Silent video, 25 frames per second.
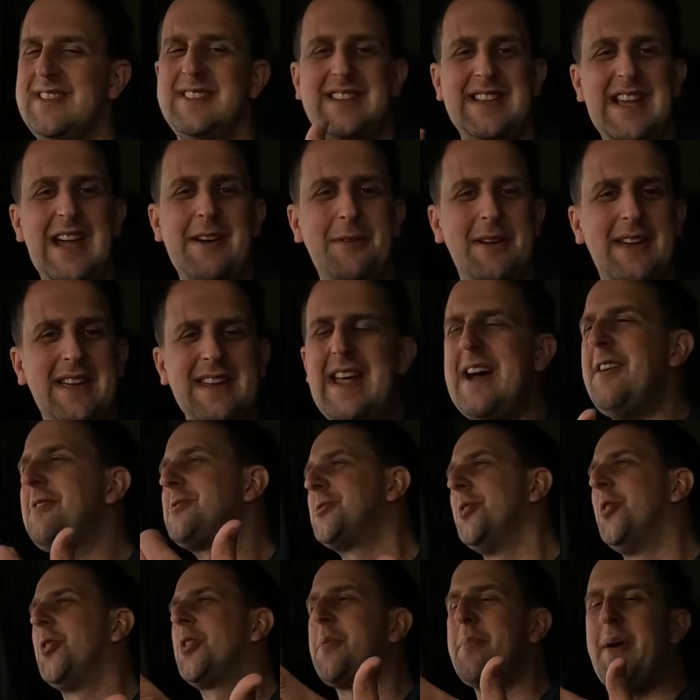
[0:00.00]
So yeah, we can
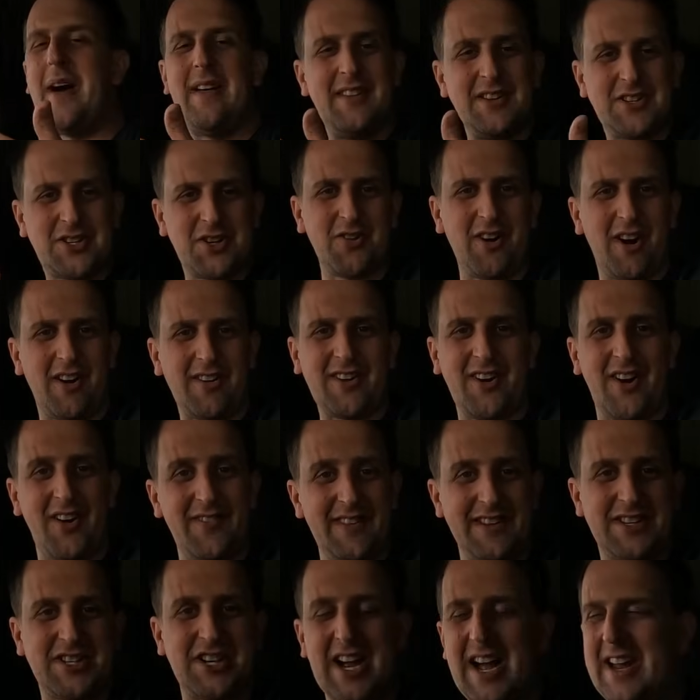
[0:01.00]
now talk about the truck
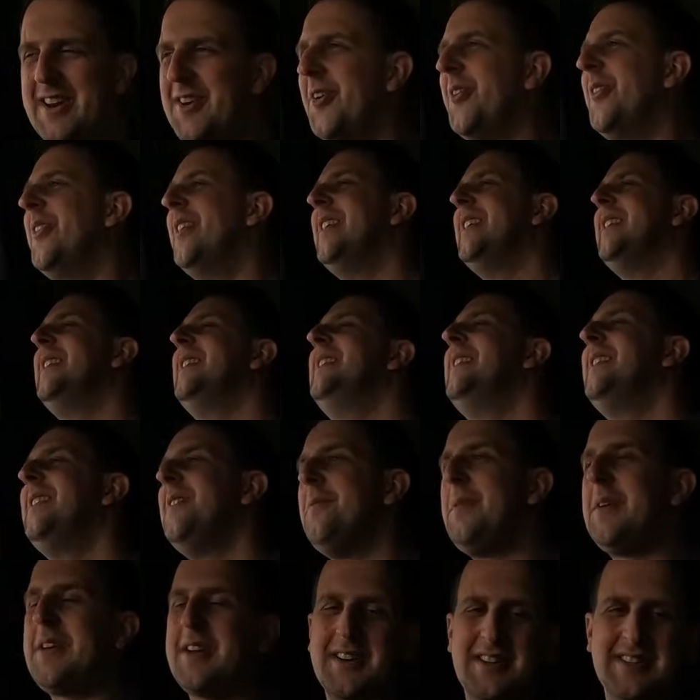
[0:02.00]
on the channel
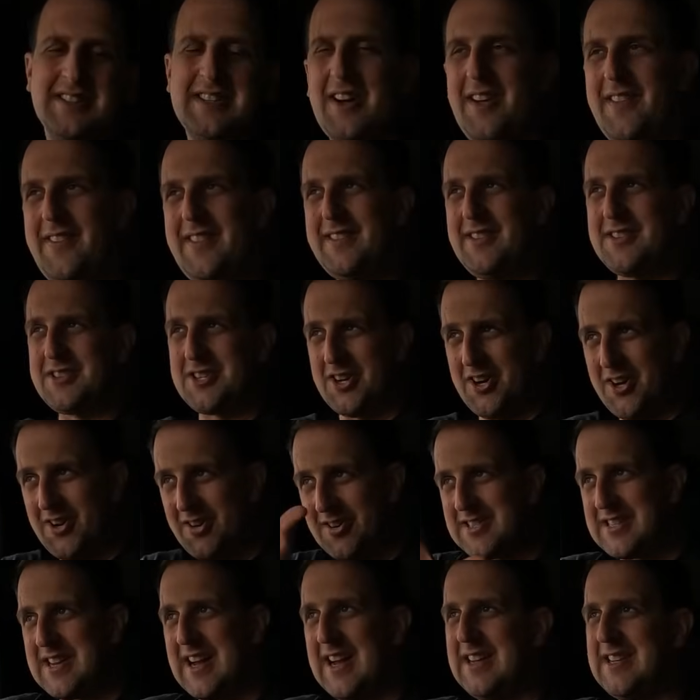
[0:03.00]
because on
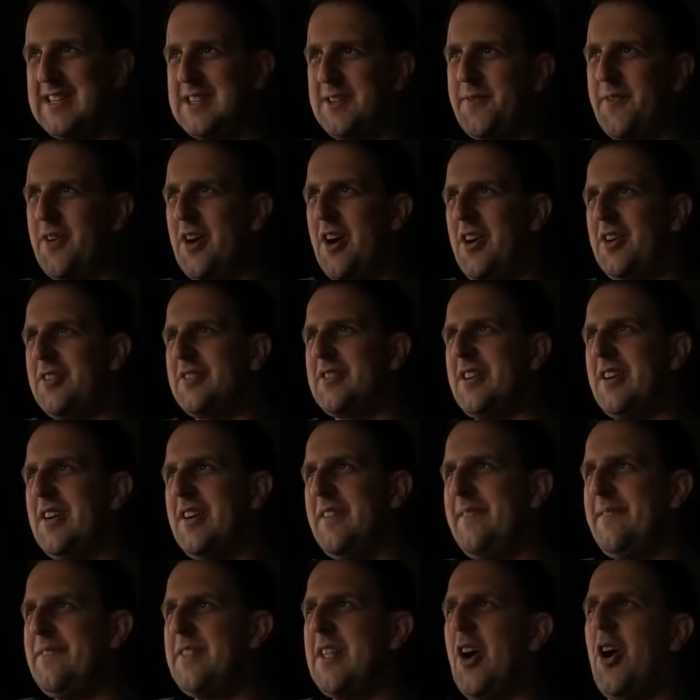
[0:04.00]
Tuesday's vlog,
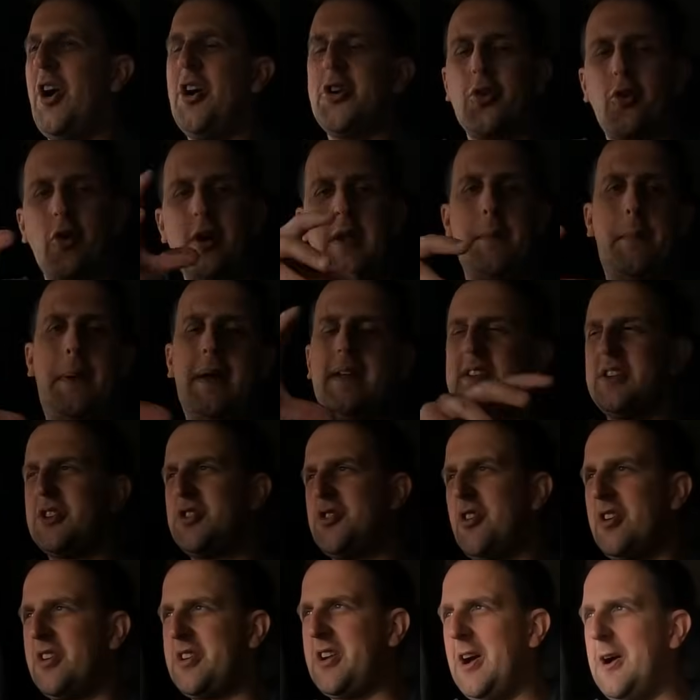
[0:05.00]
Oh, I'd already picked the
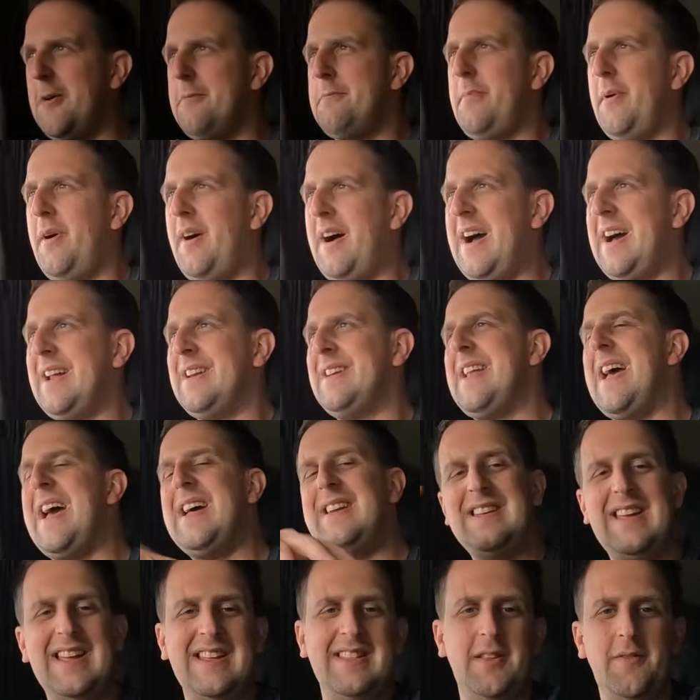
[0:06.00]
truck up, but I hadn't
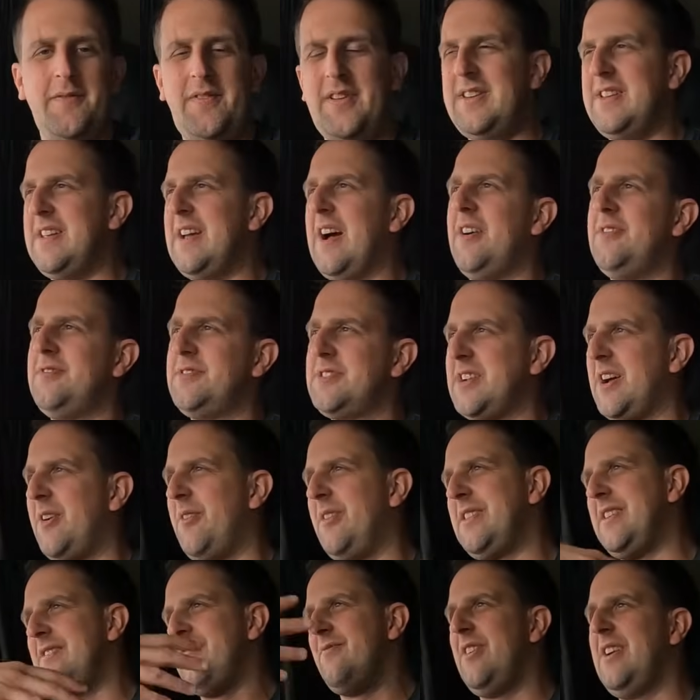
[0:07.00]
edited the video,
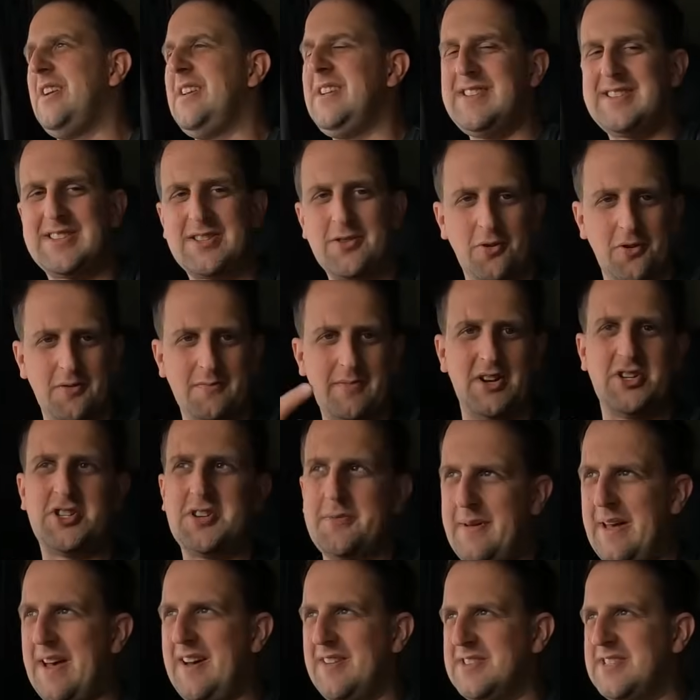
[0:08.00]
so I didn't really talk
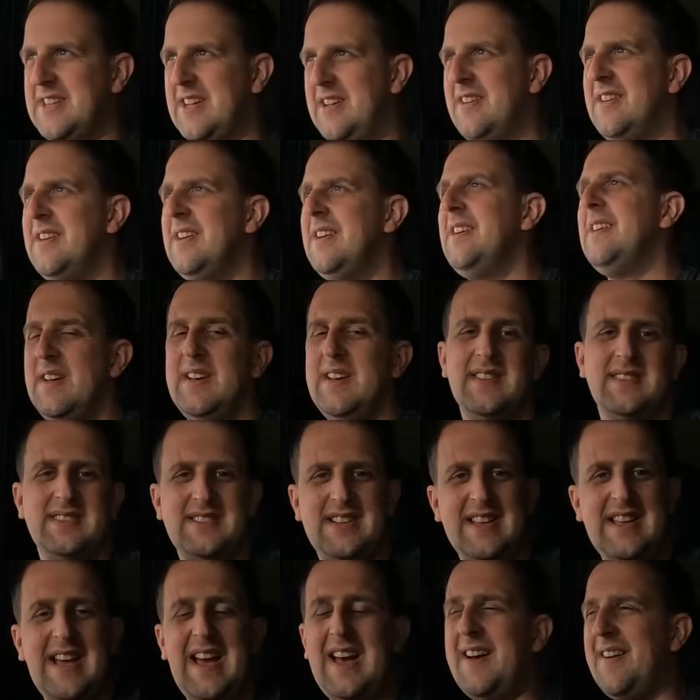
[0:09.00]
much about it.
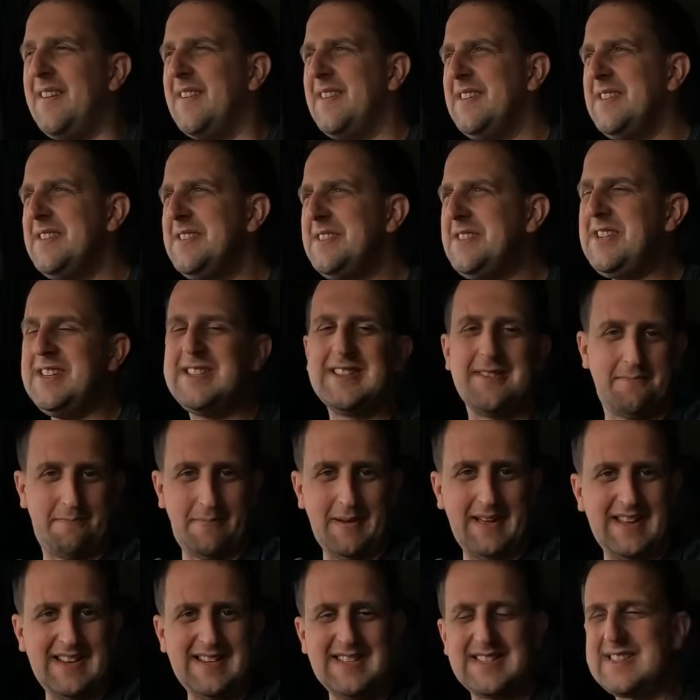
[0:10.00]
So yeah, she's a
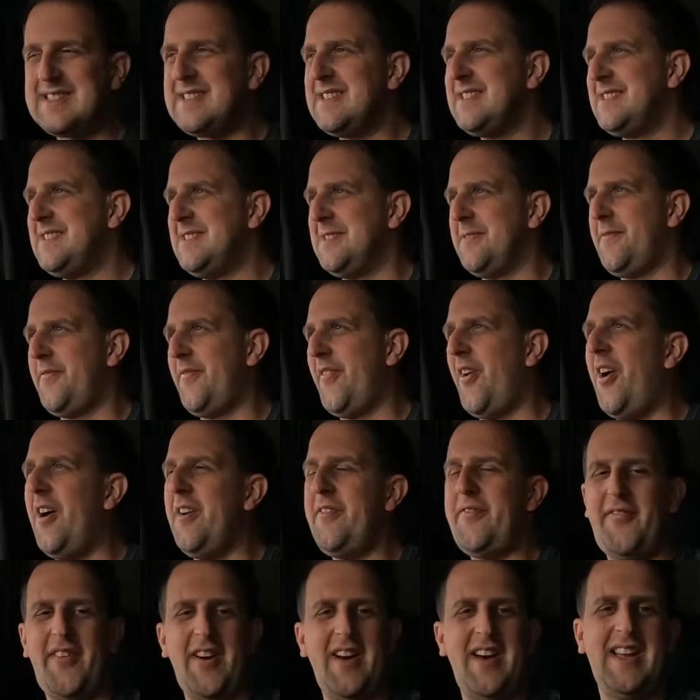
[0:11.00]
beast. She's a
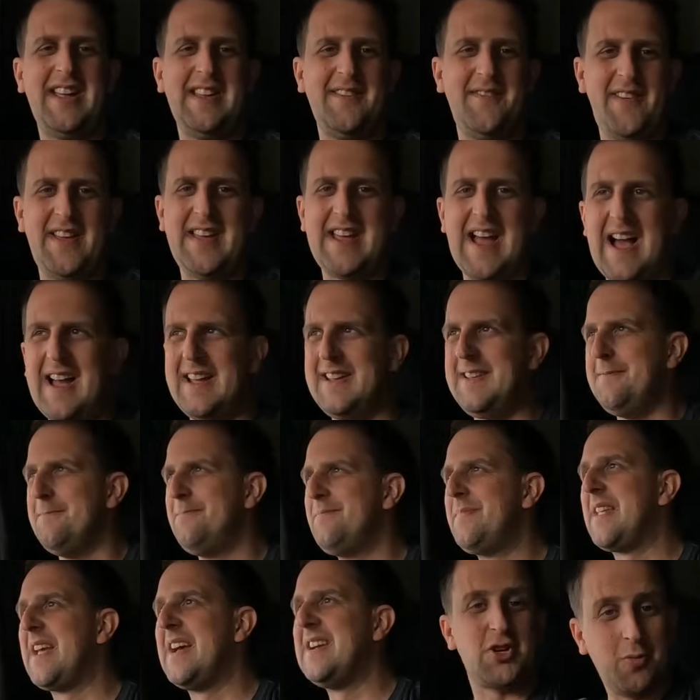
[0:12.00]
530
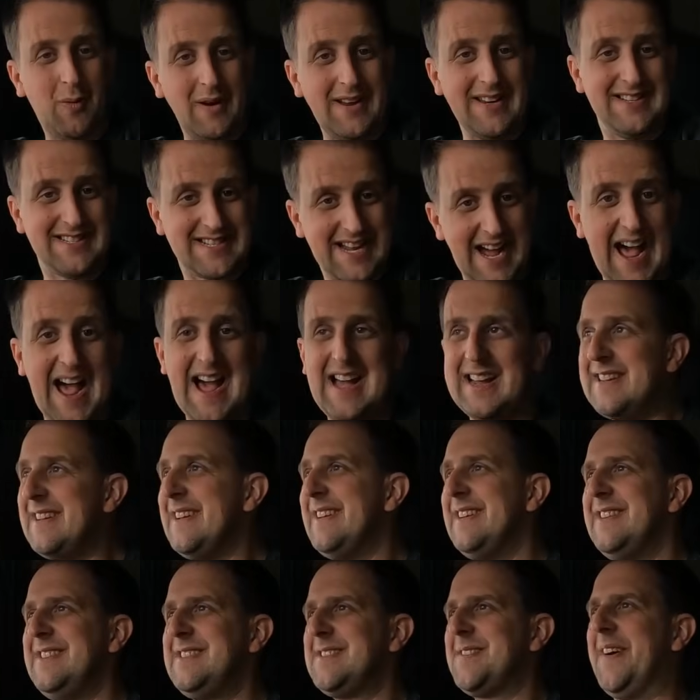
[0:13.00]
V8, twin
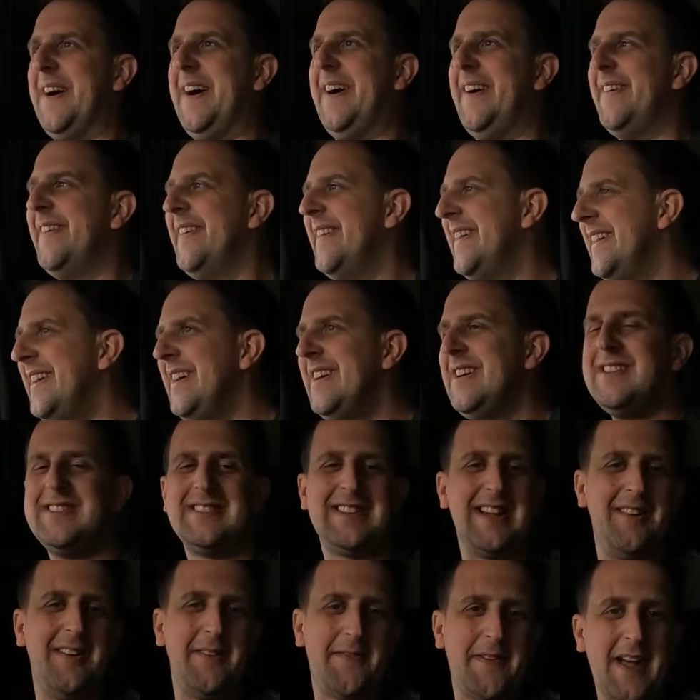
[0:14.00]
tag as well.
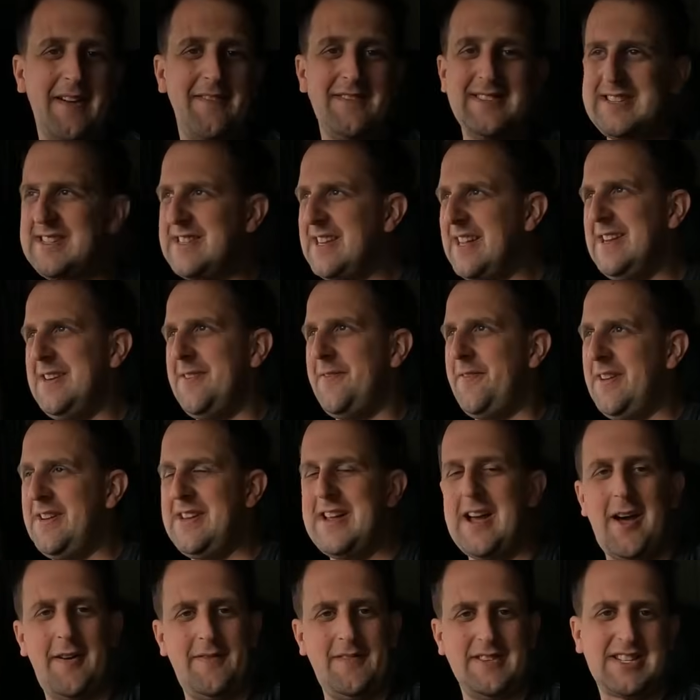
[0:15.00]
So if you haven't seen the
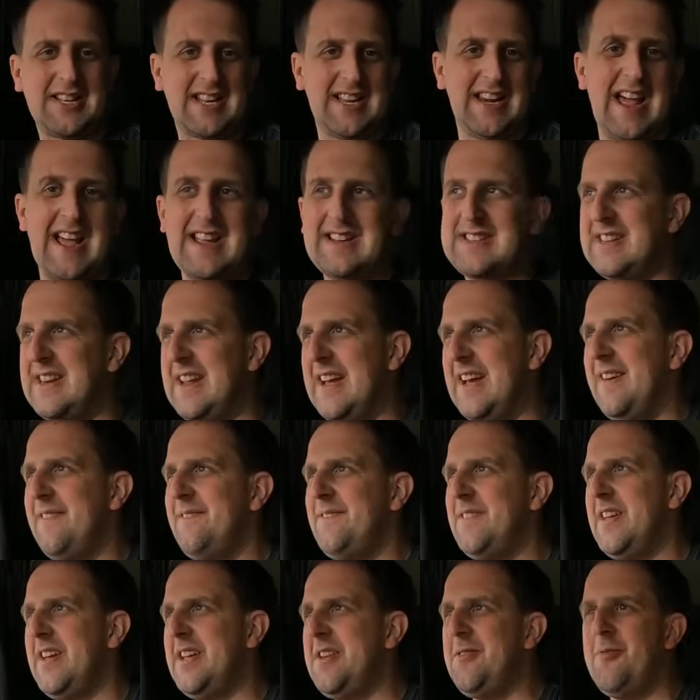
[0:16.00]
video of us collecting it
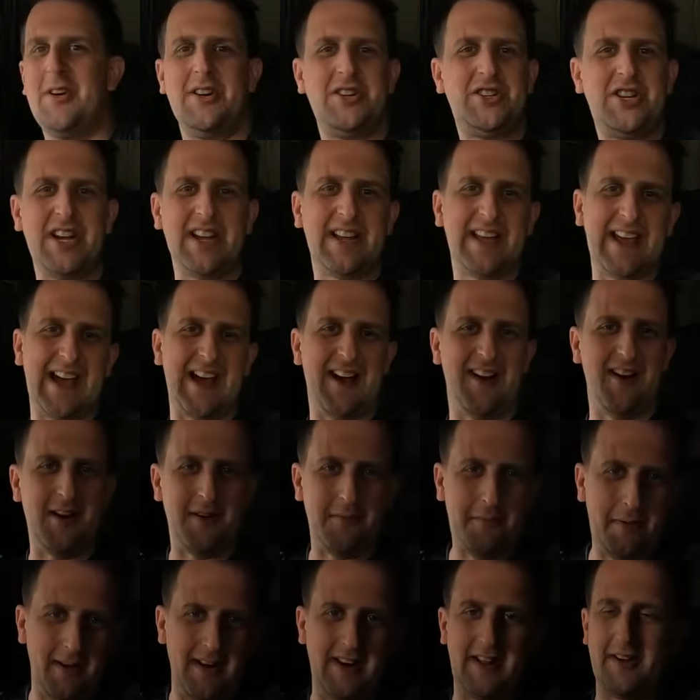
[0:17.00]
and you want to check it out,
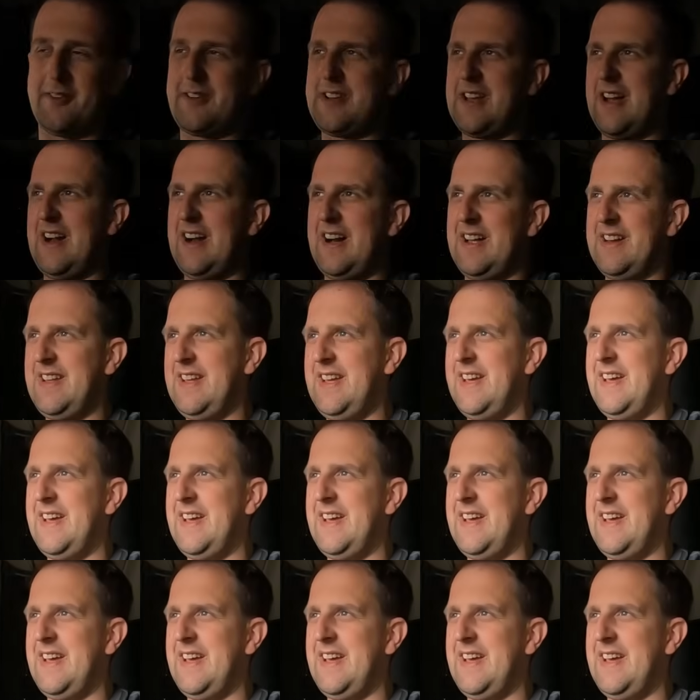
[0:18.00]
I'll put a little card